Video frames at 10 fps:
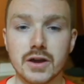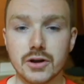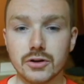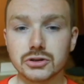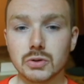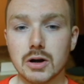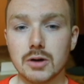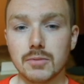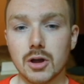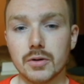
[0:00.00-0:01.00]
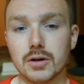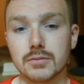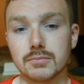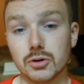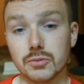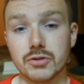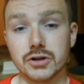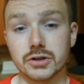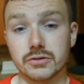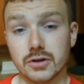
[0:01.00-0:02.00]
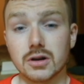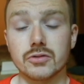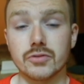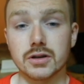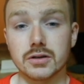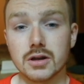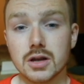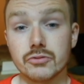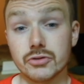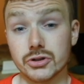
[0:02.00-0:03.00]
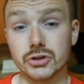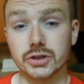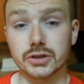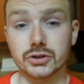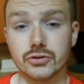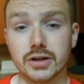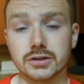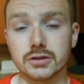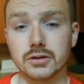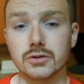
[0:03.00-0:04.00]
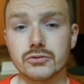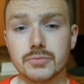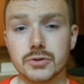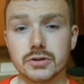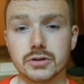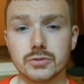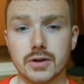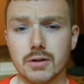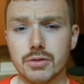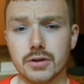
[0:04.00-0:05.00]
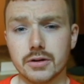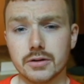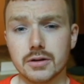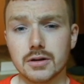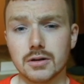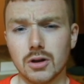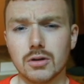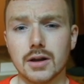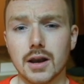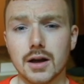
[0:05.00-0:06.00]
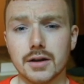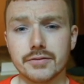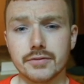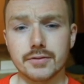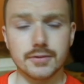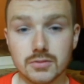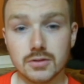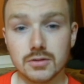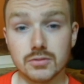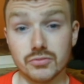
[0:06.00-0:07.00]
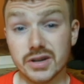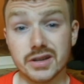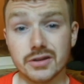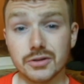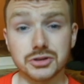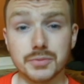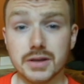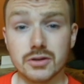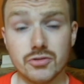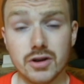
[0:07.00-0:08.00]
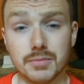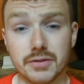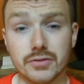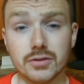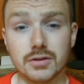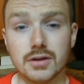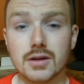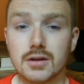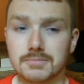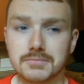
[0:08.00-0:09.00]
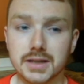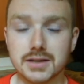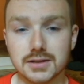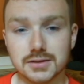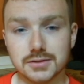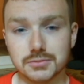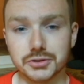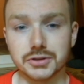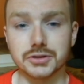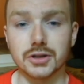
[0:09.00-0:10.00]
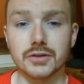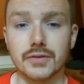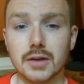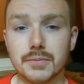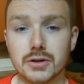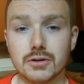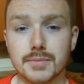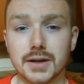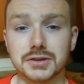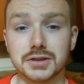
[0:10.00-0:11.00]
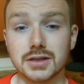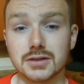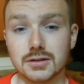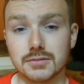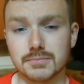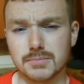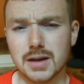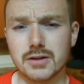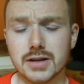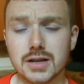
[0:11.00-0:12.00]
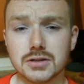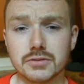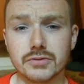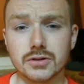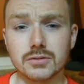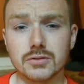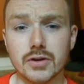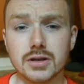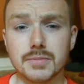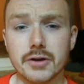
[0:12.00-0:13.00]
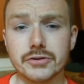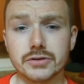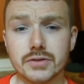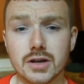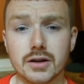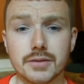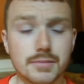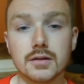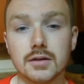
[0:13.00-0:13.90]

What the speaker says: It can also help lower blood pressure and heart rate, reducing stress and contributing to a healthier, longer life. Reading can also be incredibly fun, that is, once you start developing your capacity to pay attention for greater periods of time.